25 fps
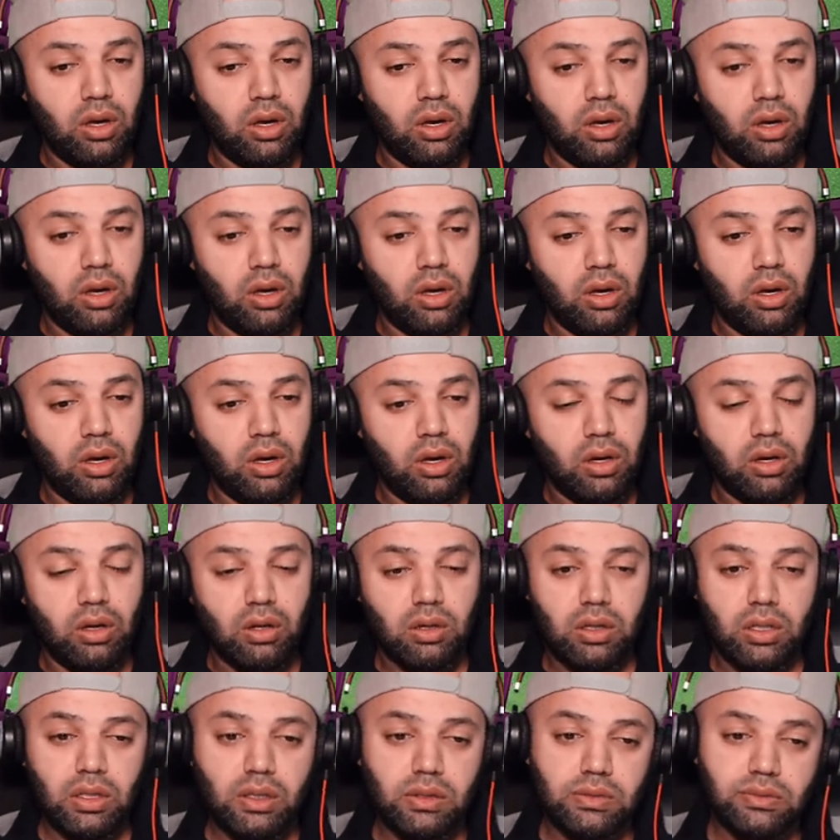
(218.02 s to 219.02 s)

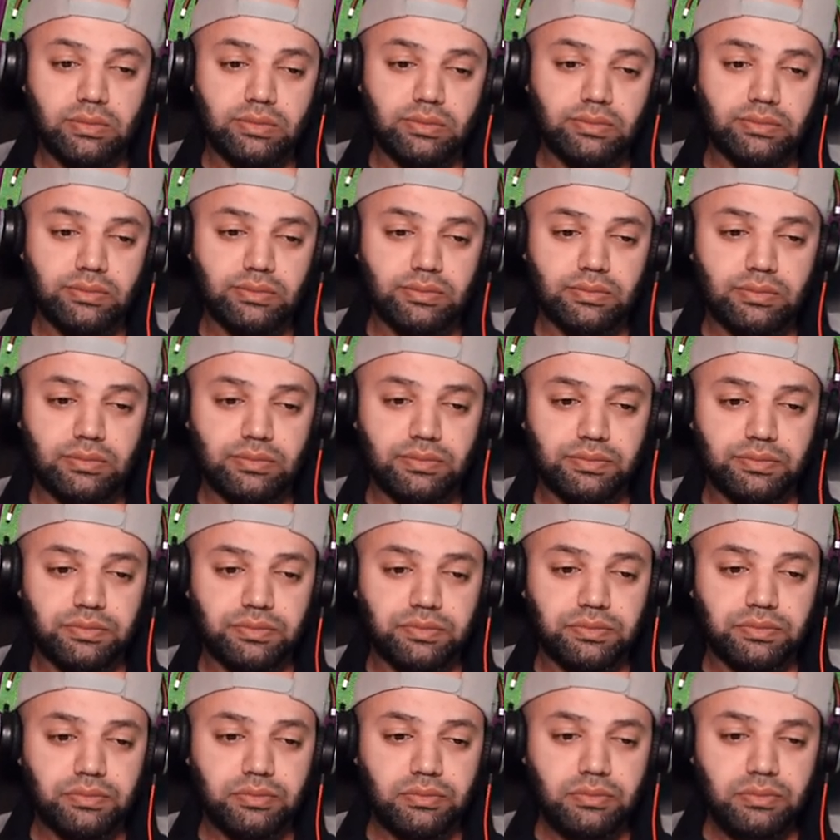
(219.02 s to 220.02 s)

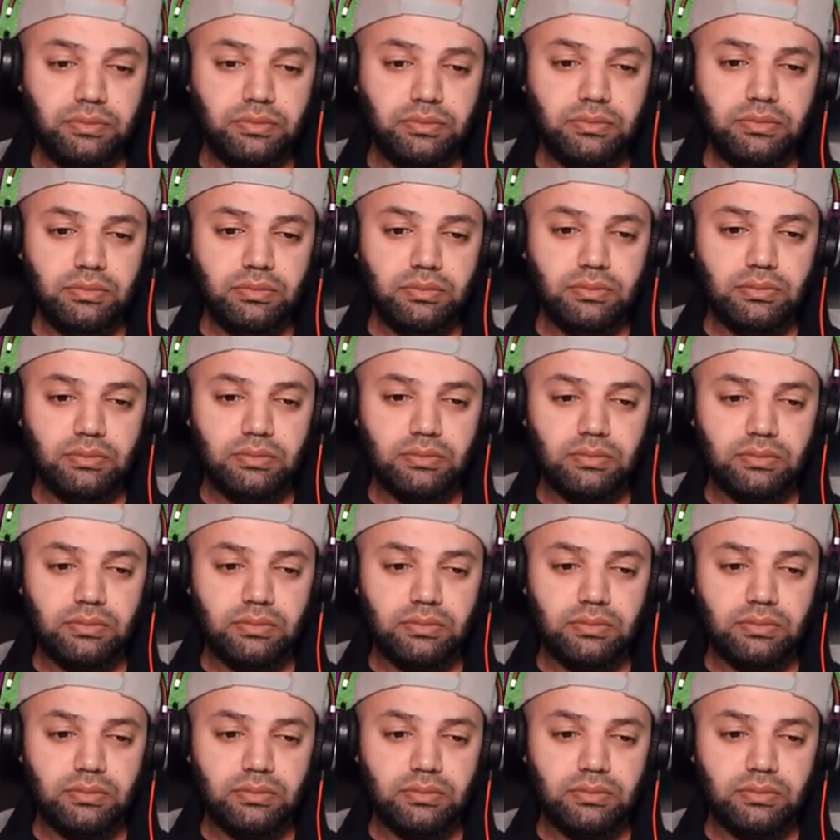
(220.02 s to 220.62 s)
(no one is talking)